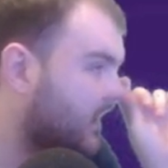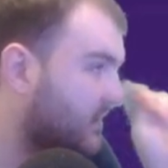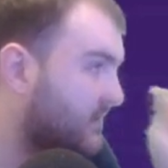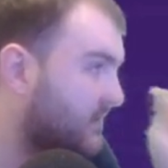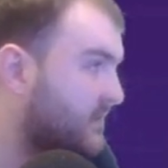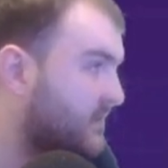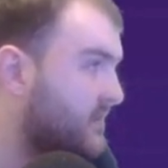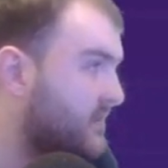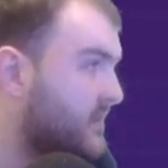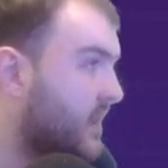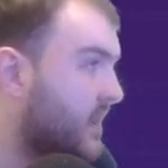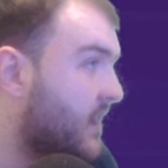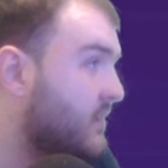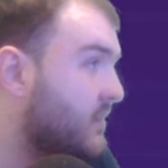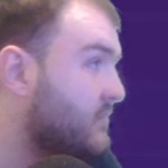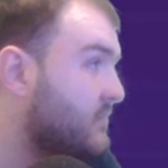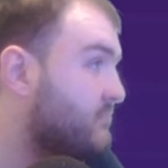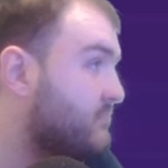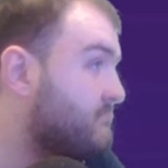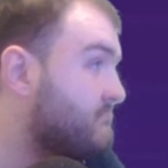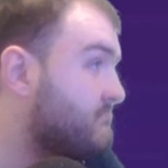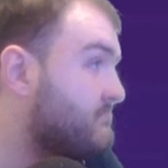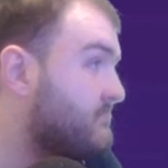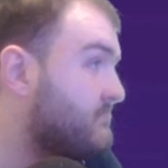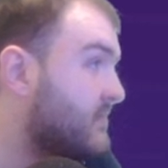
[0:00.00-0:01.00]

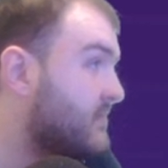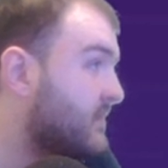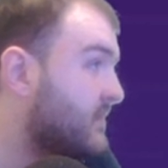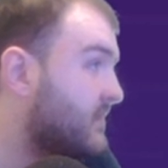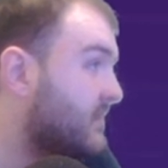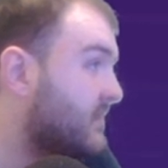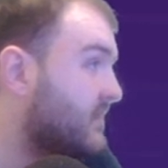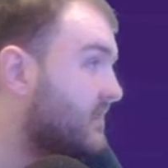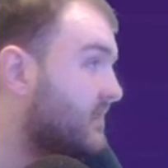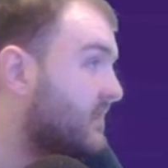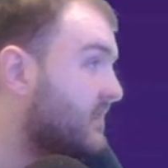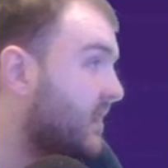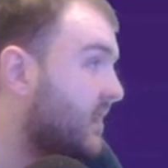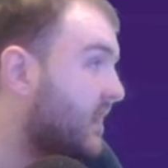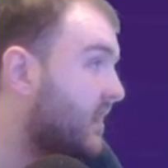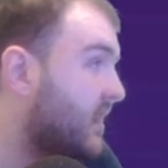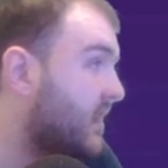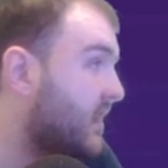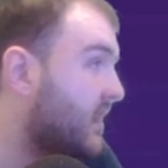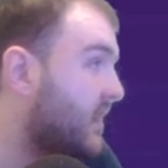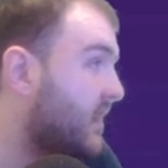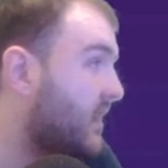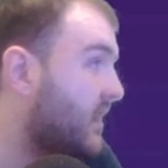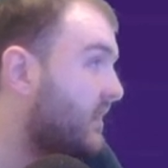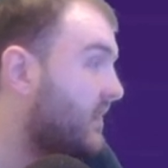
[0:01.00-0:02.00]
Nope.
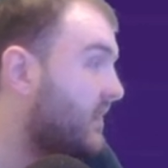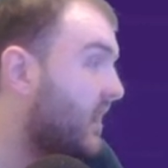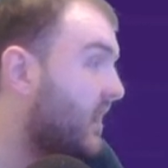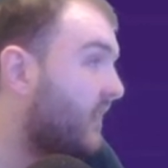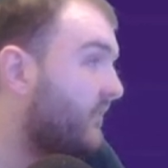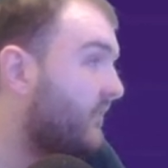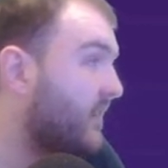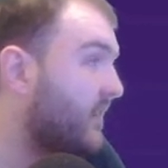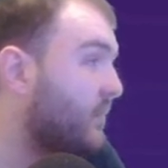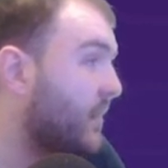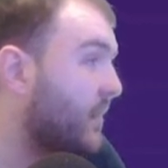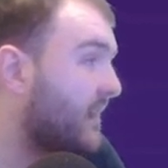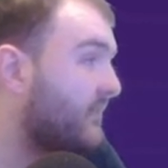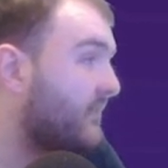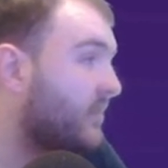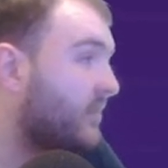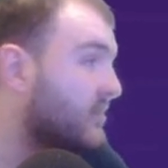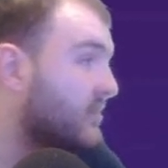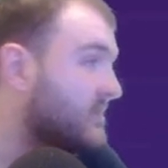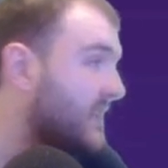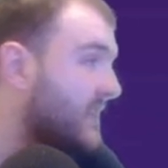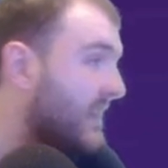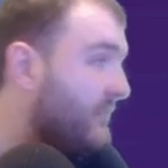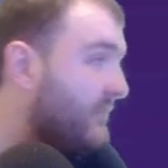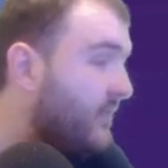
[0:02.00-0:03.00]
No, I think we have
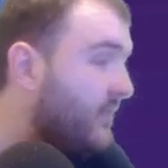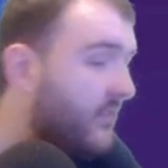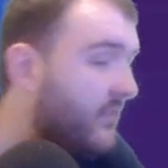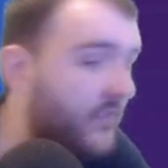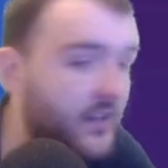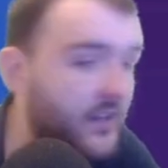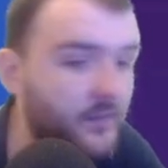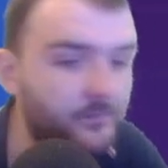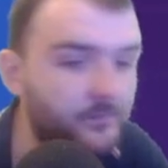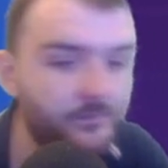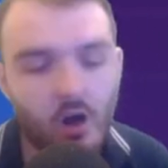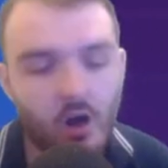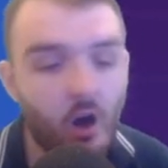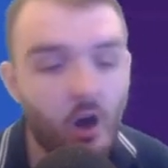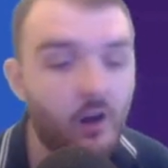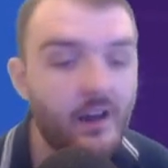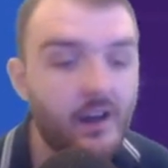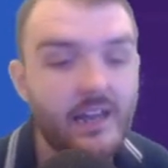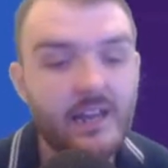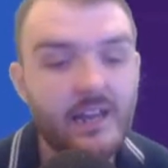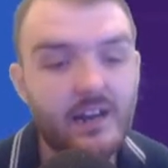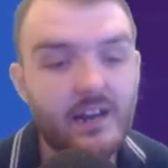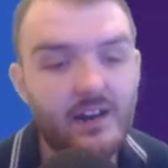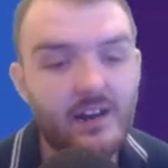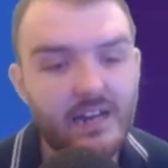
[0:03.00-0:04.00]
looked at everything.
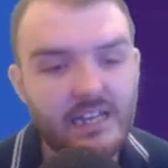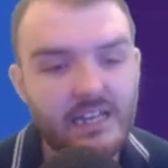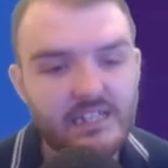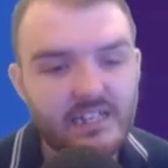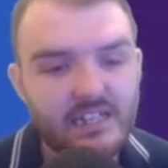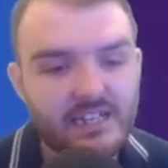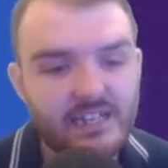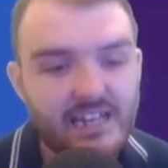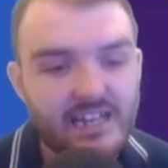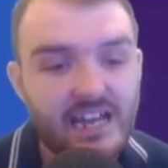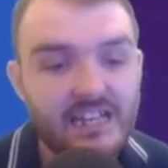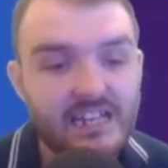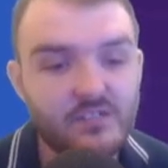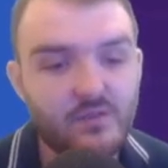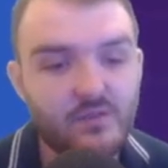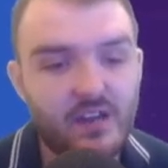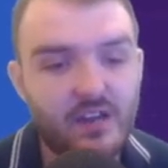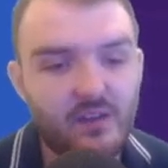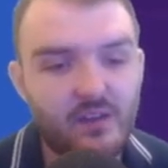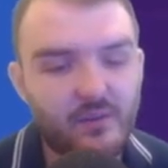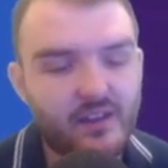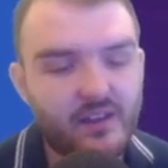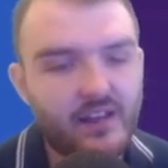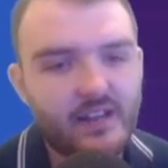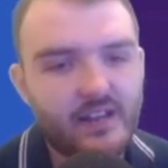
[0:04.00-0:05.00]
Alright guys, that's
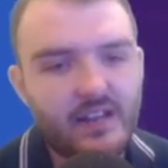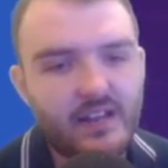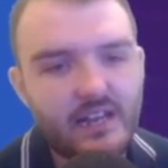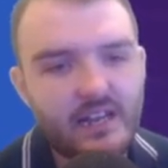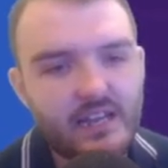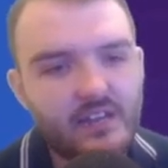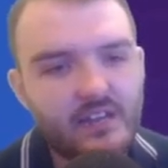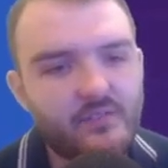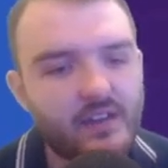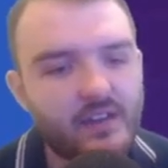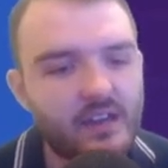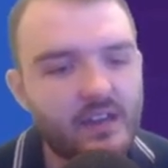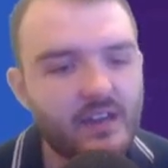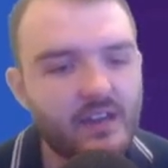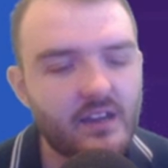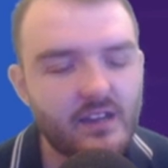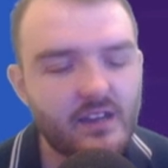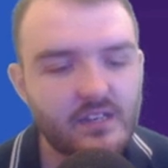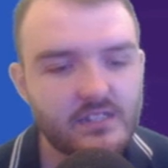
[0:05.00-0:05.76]
where we're going to leave it.